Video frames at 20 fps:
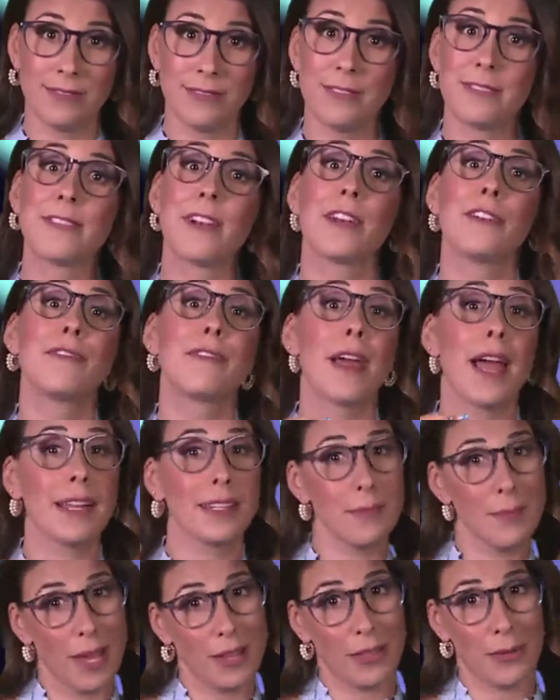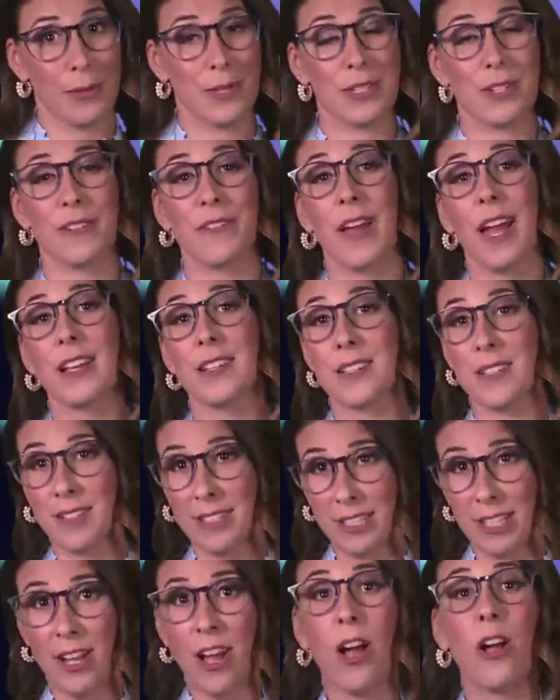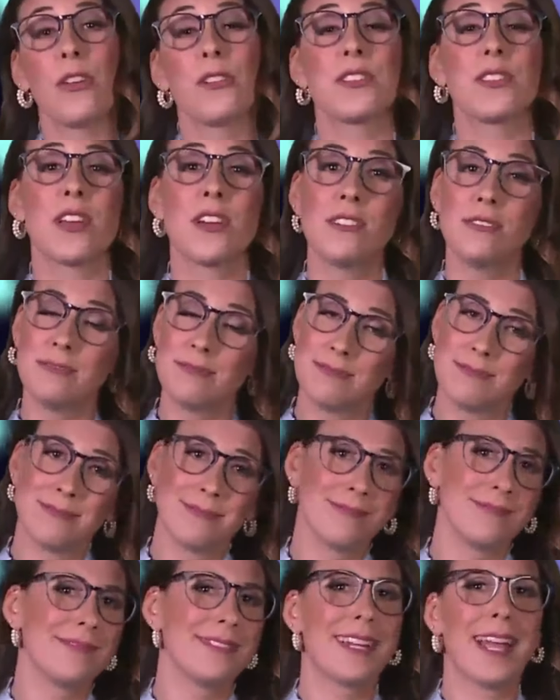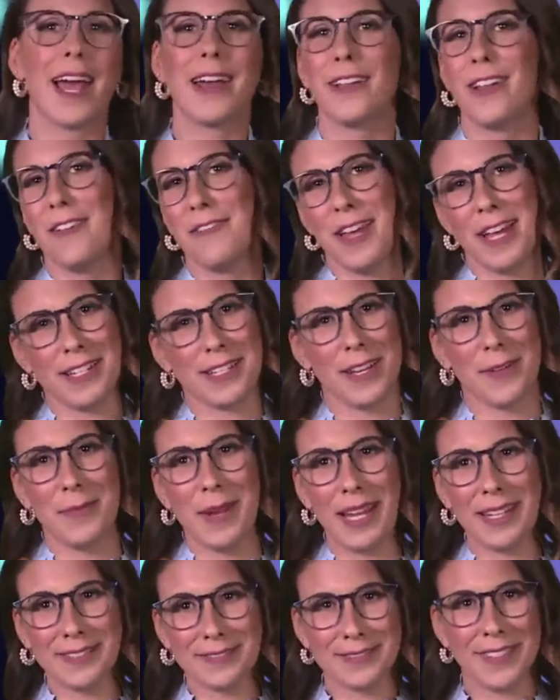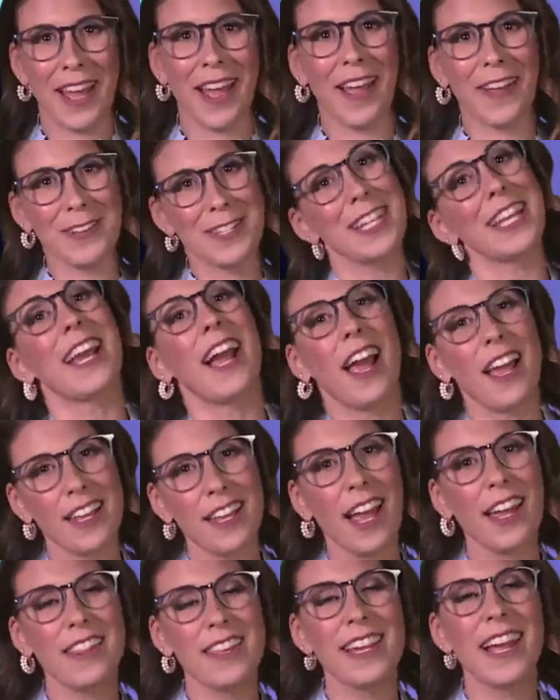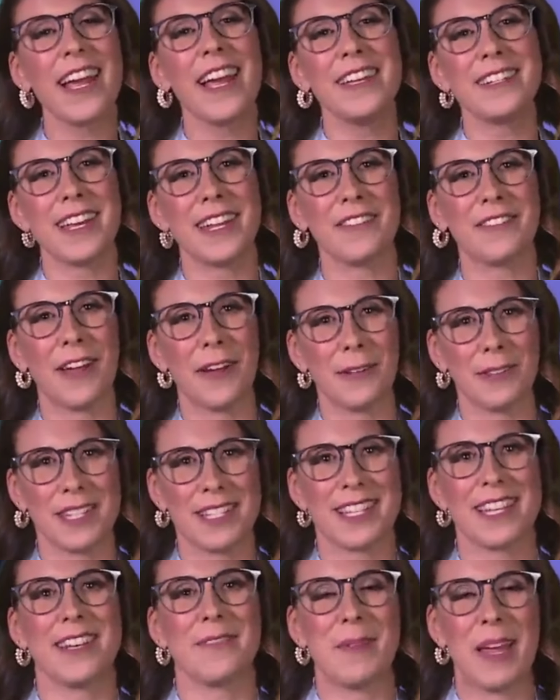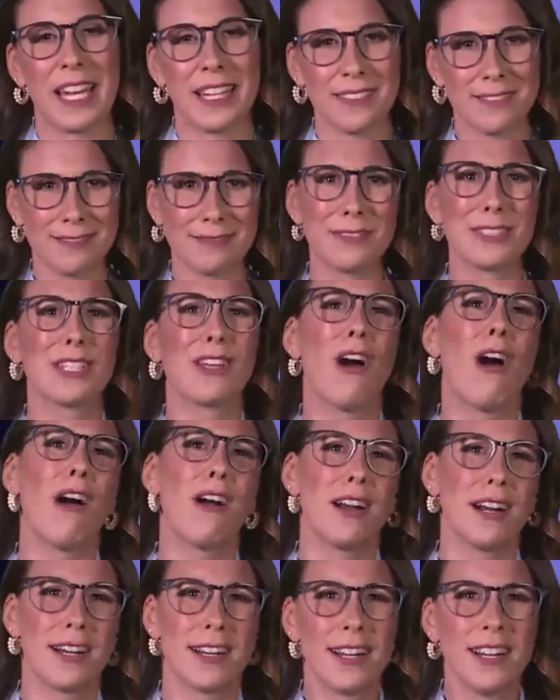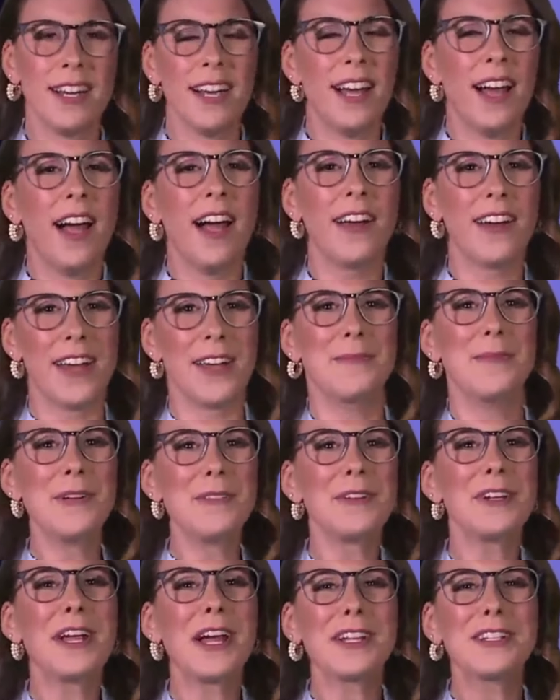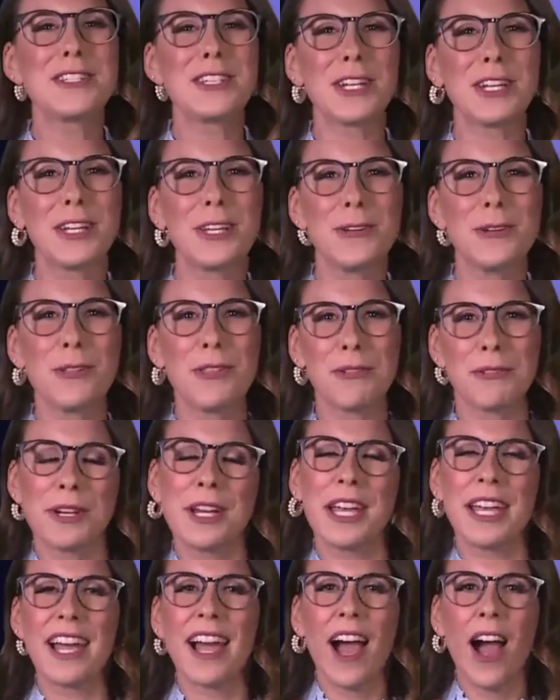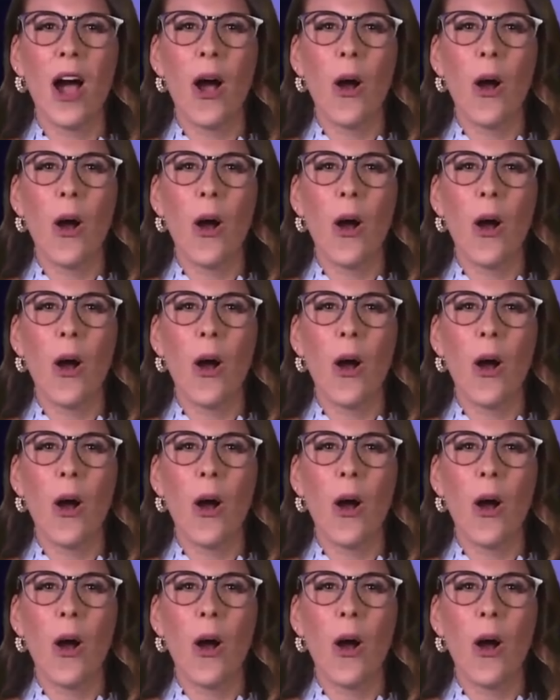Fun fact about The Wizard of Oz. Also, gotta love that Tin Man. I was like, I, I think I identify with the Tin Man, with the heart. All right, moving on to Q3.